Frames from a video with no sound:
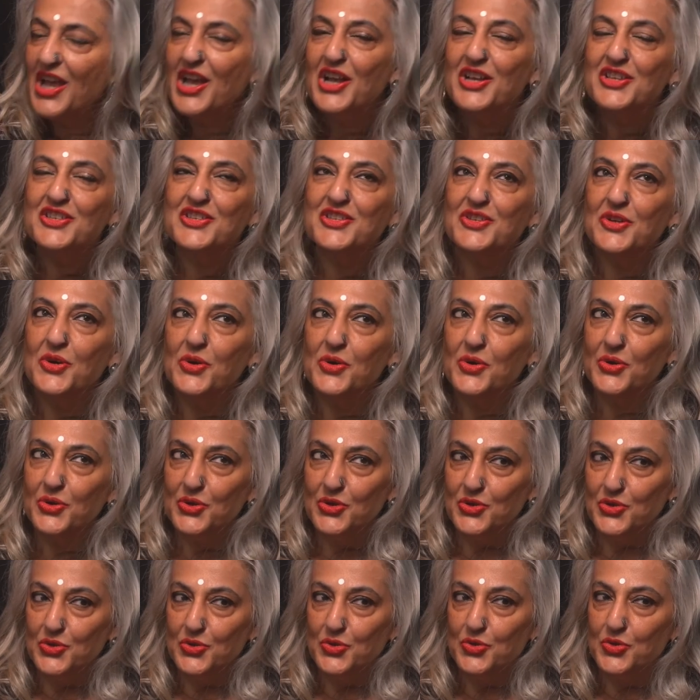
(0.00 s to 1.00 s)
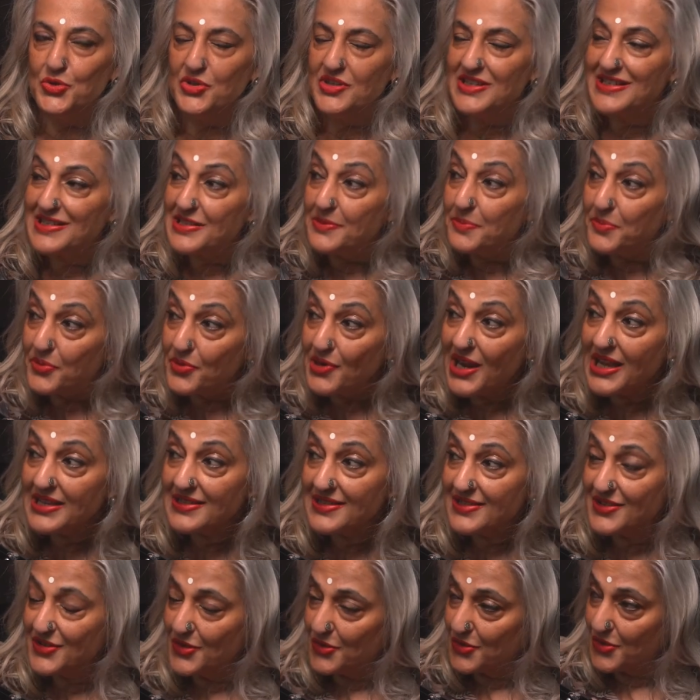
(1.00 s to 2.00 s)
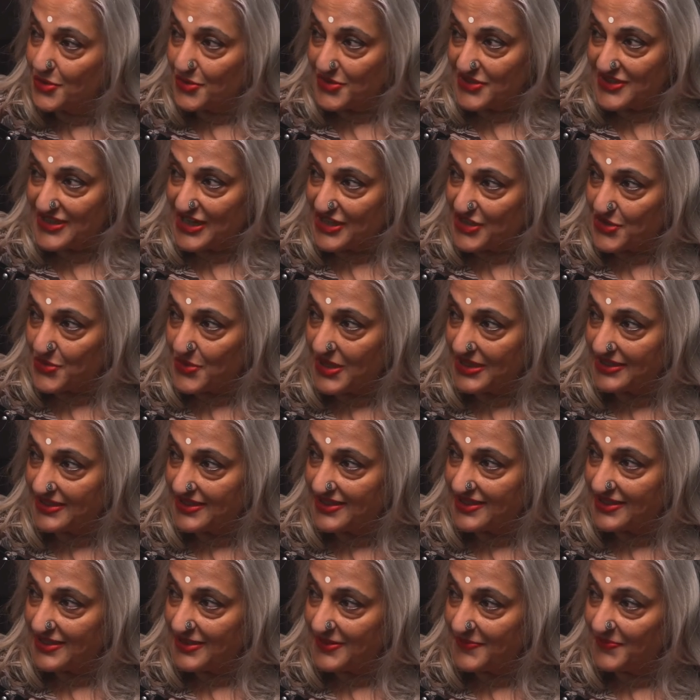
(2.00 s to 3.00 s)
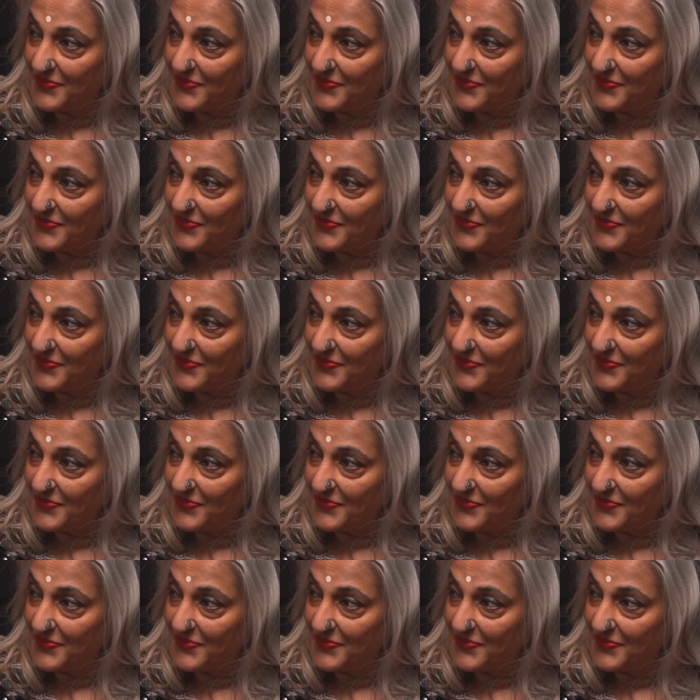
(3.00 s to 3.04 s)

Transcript: So you suppress your own sexuality,